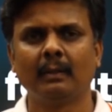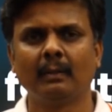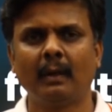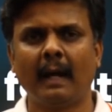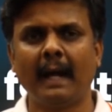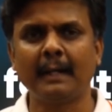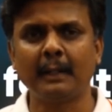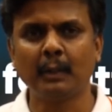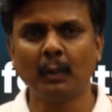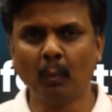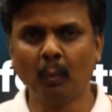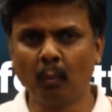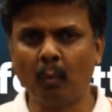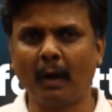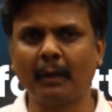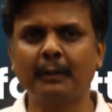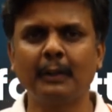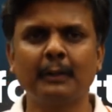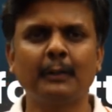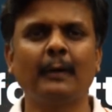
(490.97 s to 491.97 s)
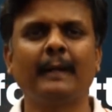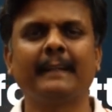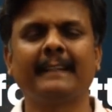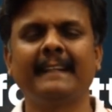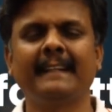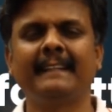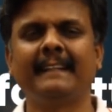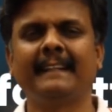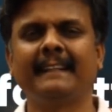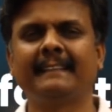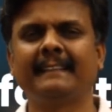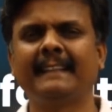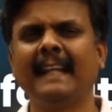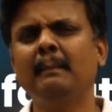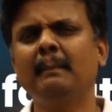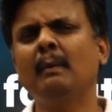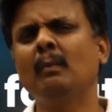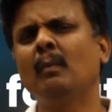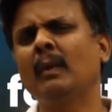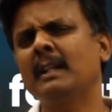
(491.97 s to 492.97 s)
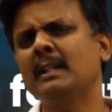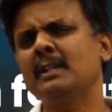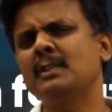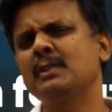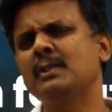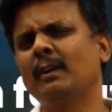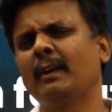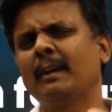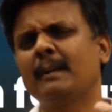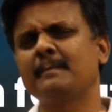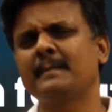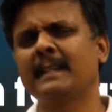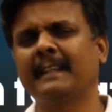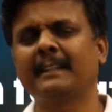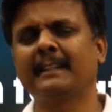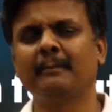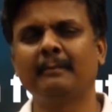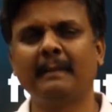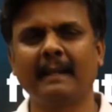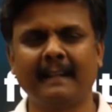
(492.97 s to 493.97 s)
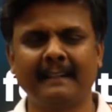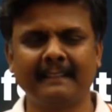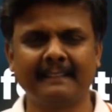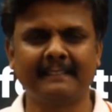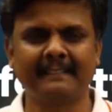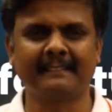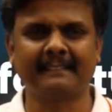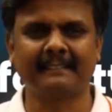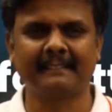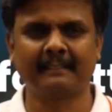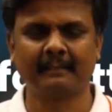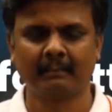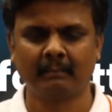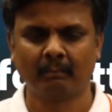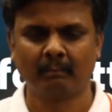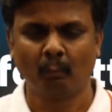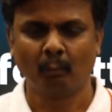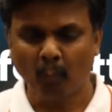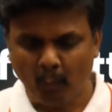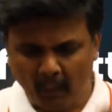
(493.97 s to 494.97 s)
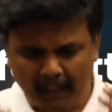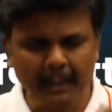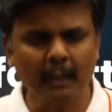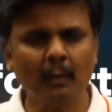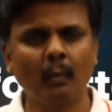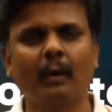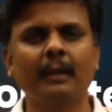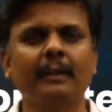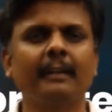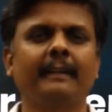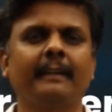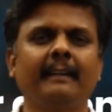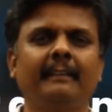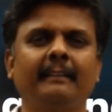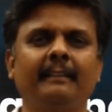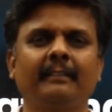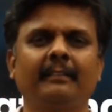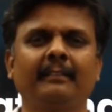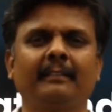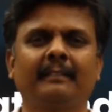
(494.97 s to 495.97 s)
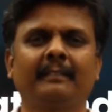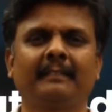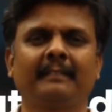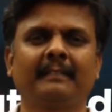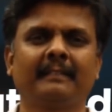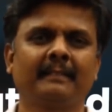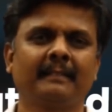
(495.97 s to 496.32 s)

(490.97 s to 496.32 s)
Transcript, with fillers: and you wanted to attend it, tell me what is your objective behind this? Why do you want to attend this?